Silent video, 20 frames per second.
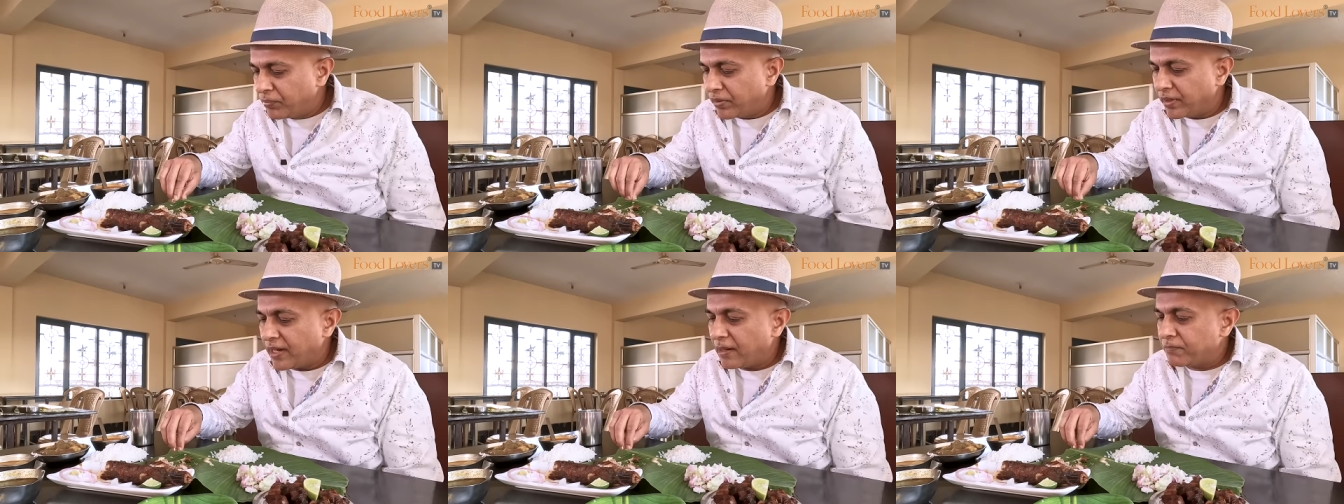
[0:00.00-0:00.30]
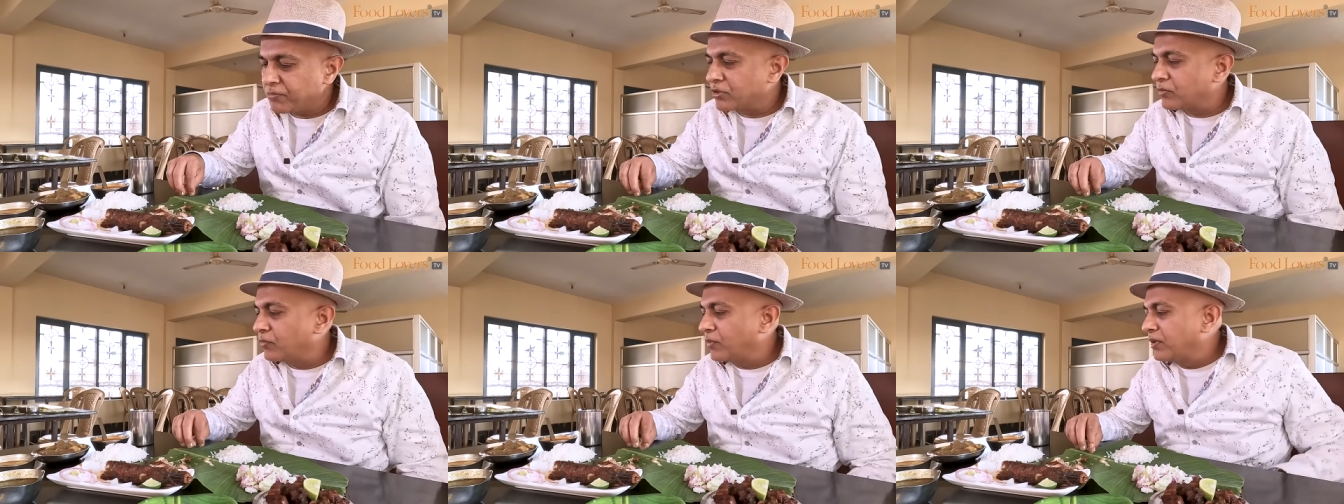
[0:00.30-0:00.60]

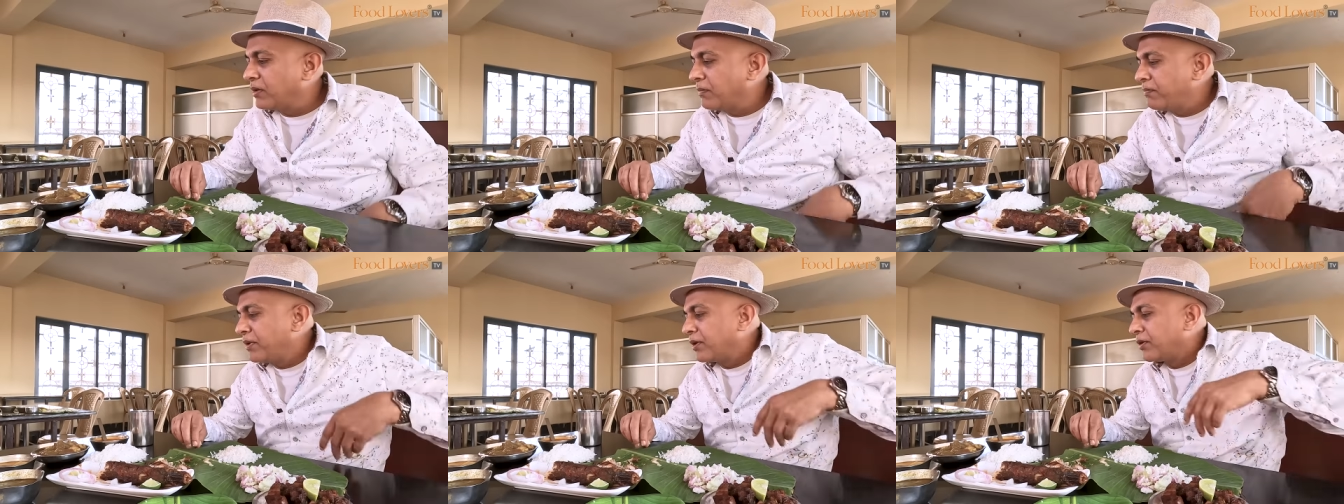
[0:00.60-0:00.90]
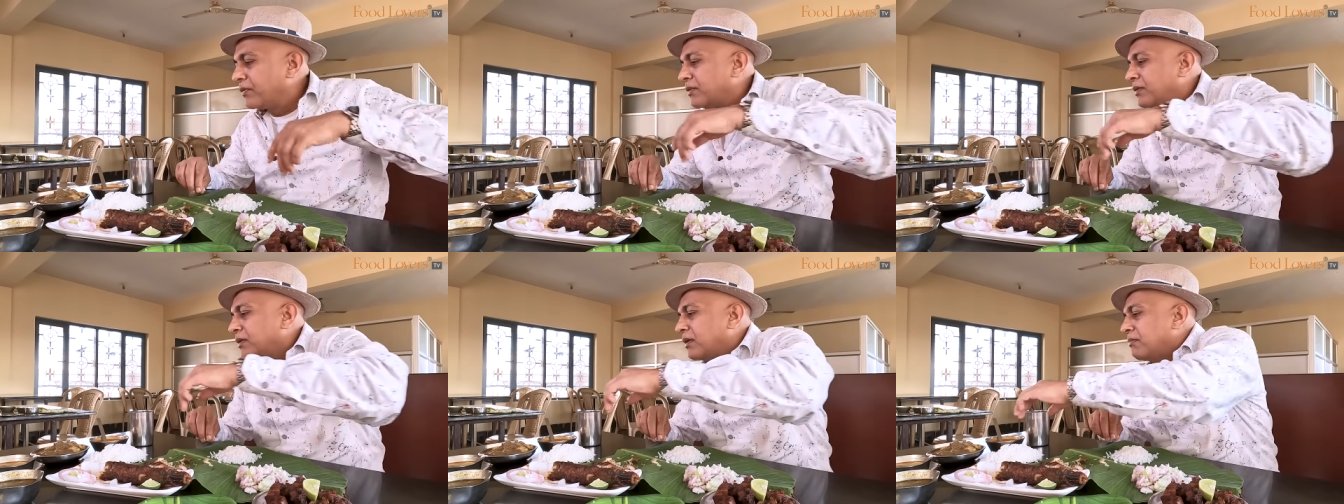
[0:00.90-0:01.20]
Perhaps with a bit
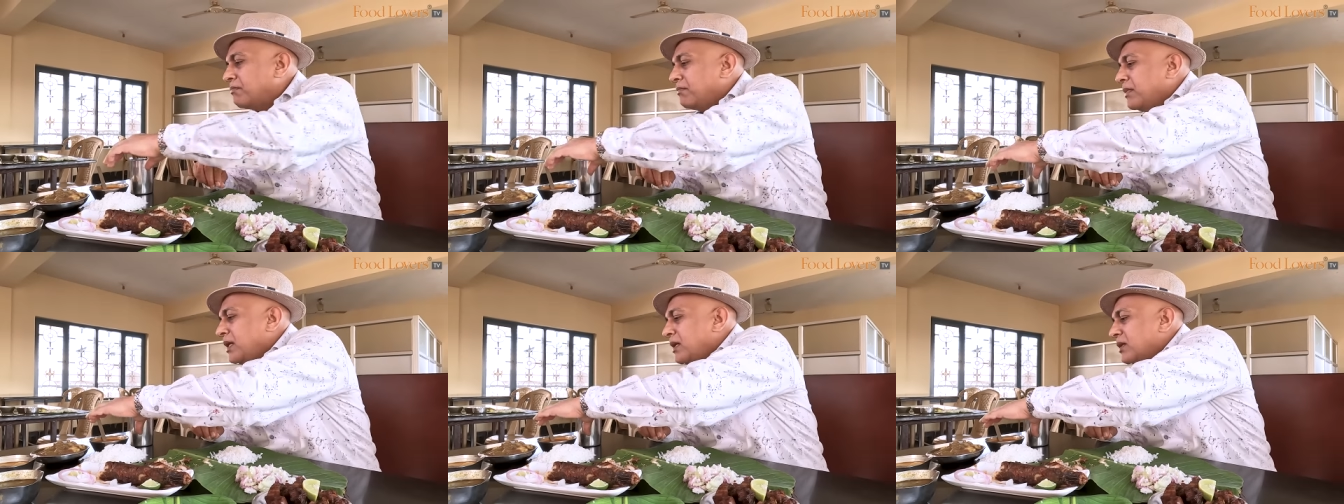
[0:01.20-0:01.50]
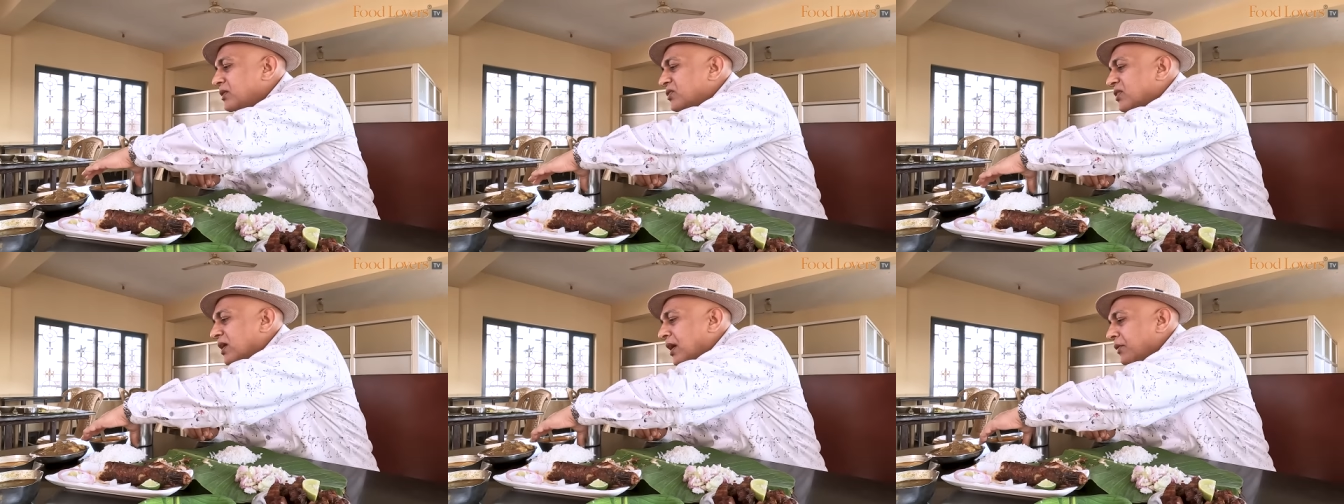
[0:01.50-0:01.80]
of the
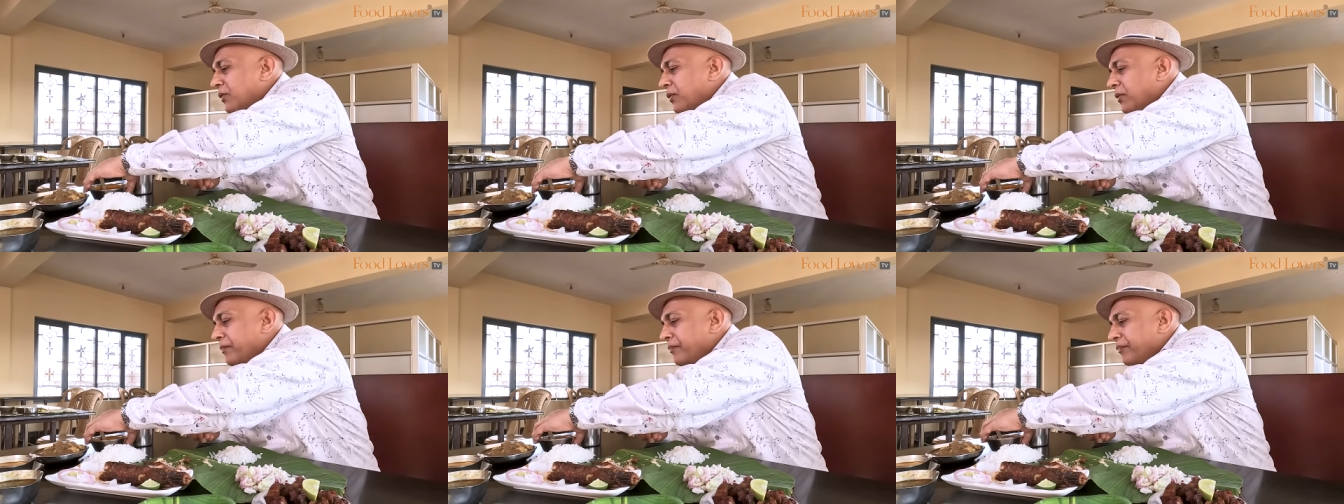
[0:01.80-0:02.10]
mian saaru.